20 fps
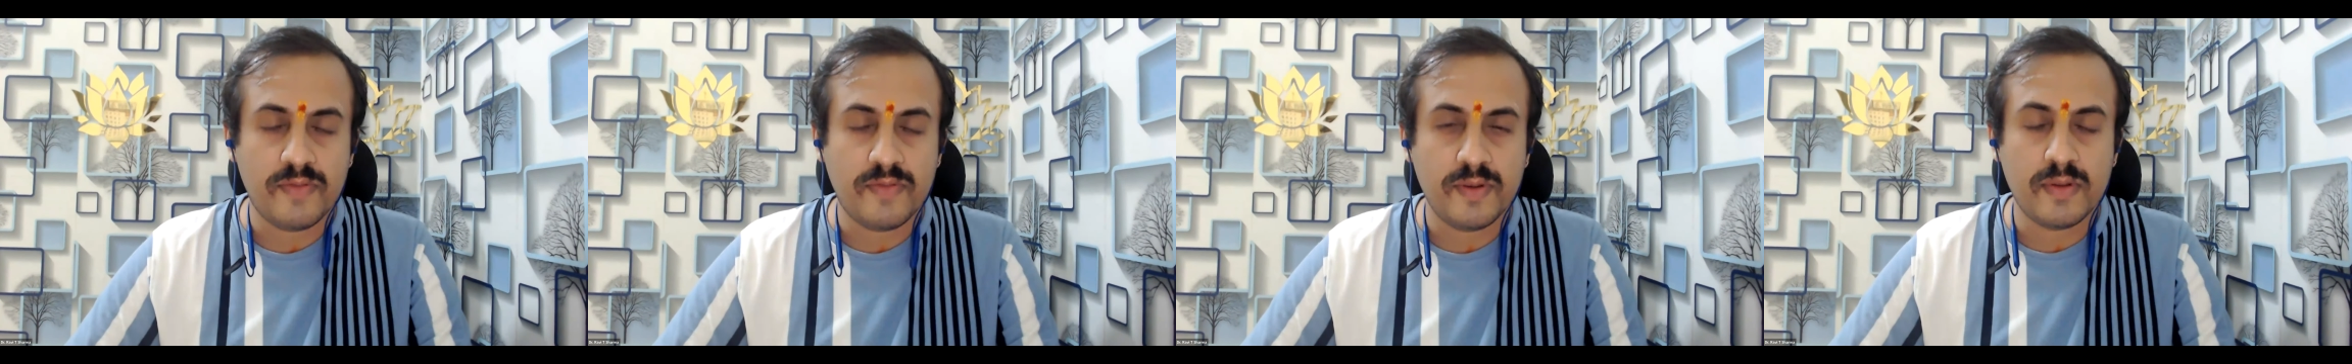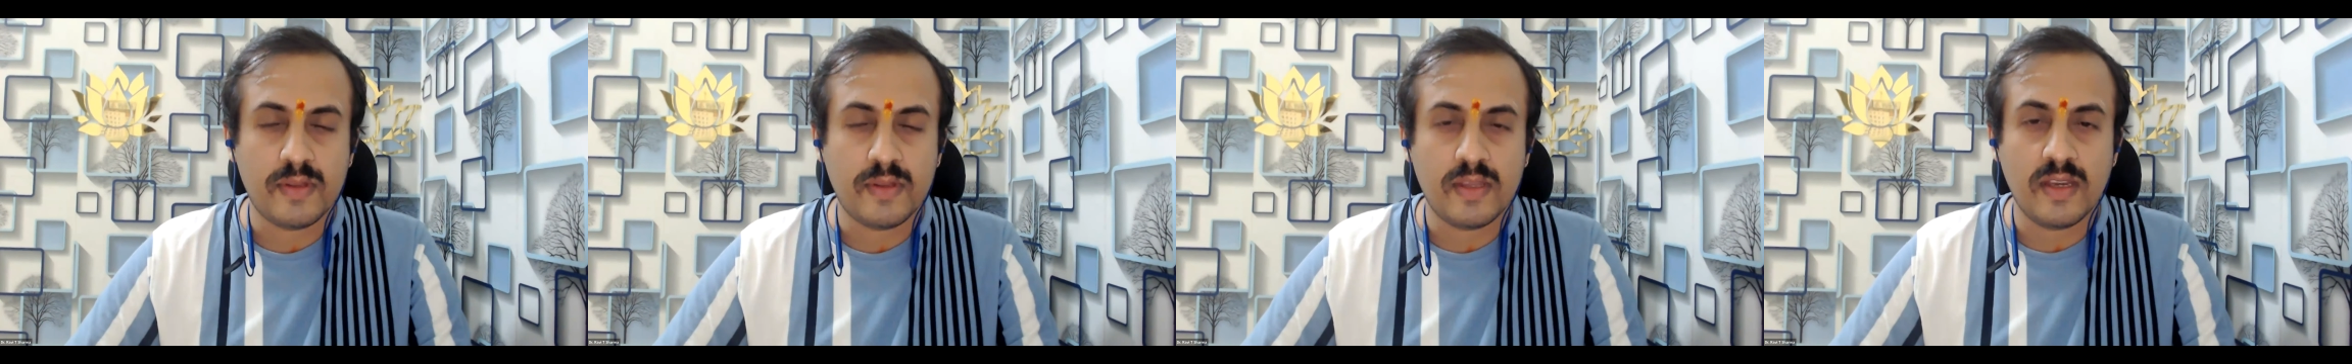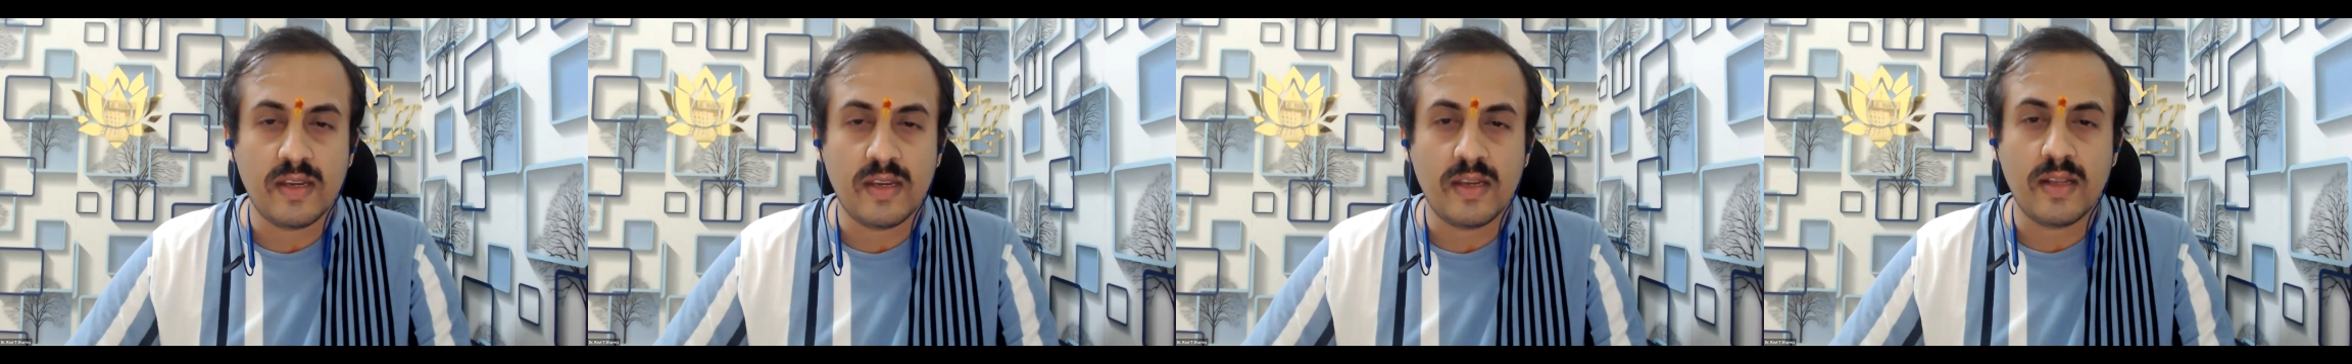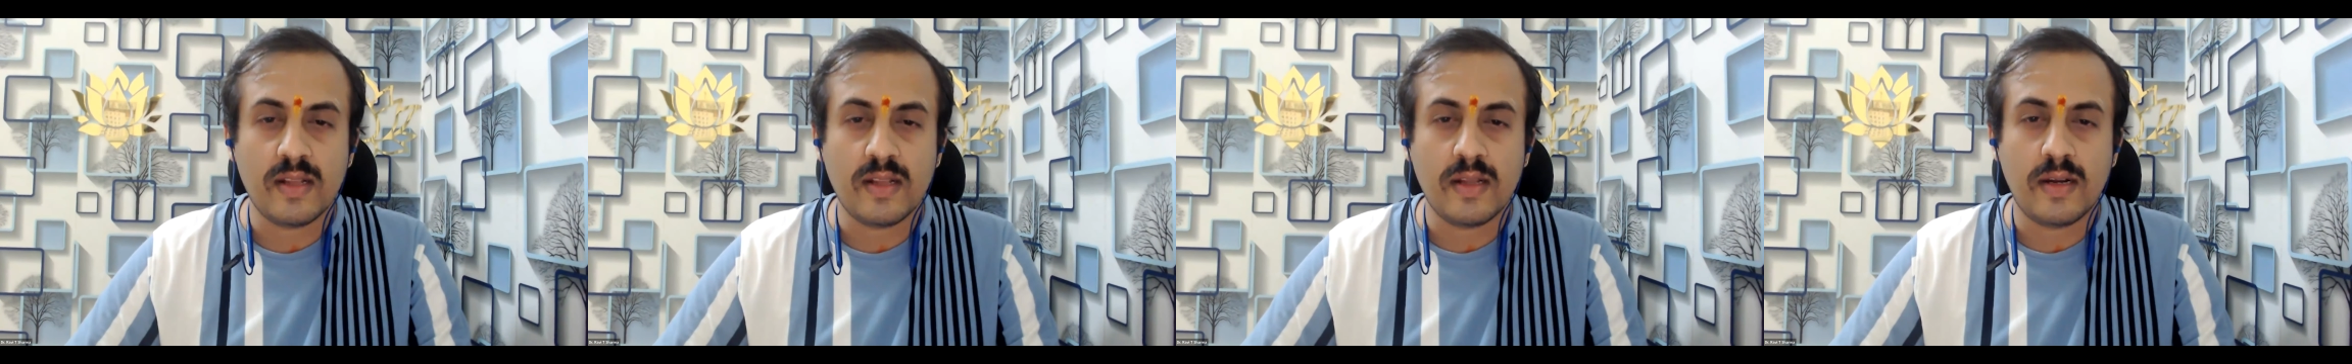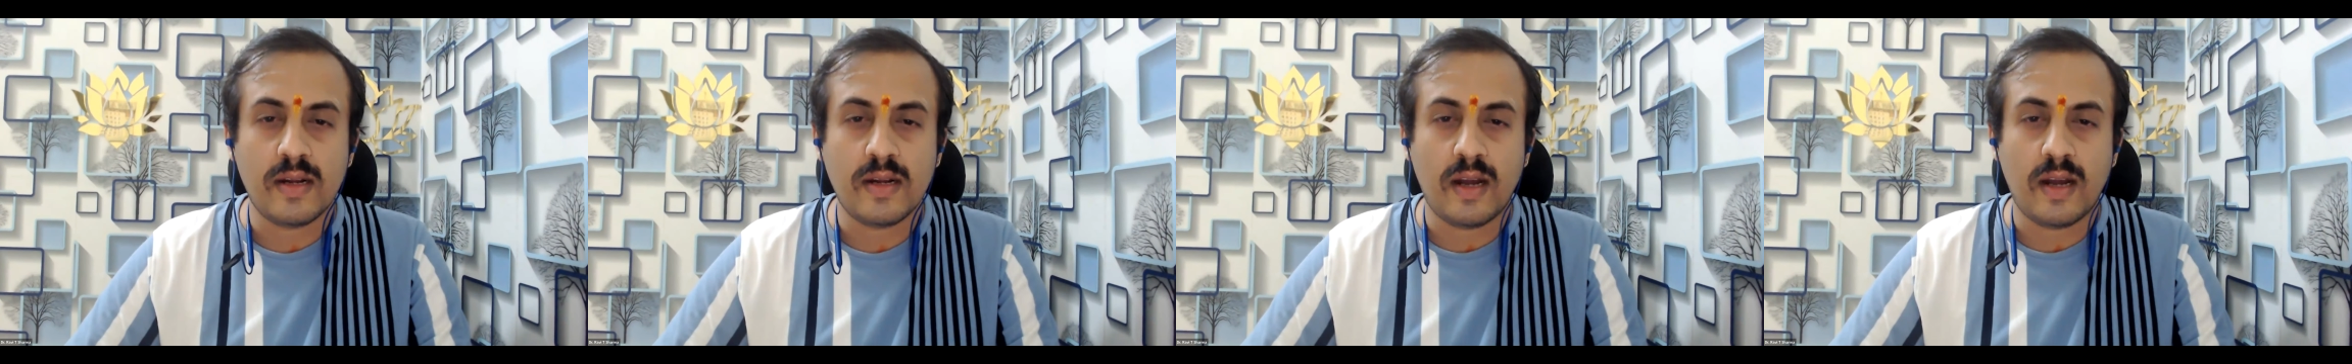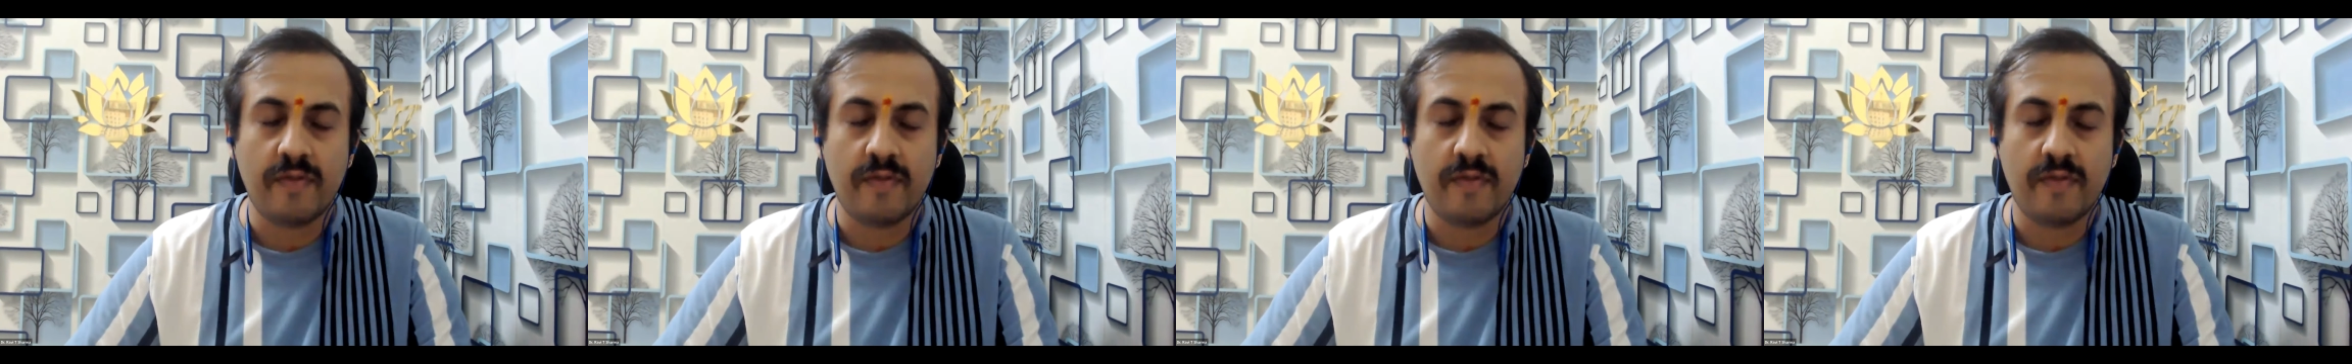If you're thinking that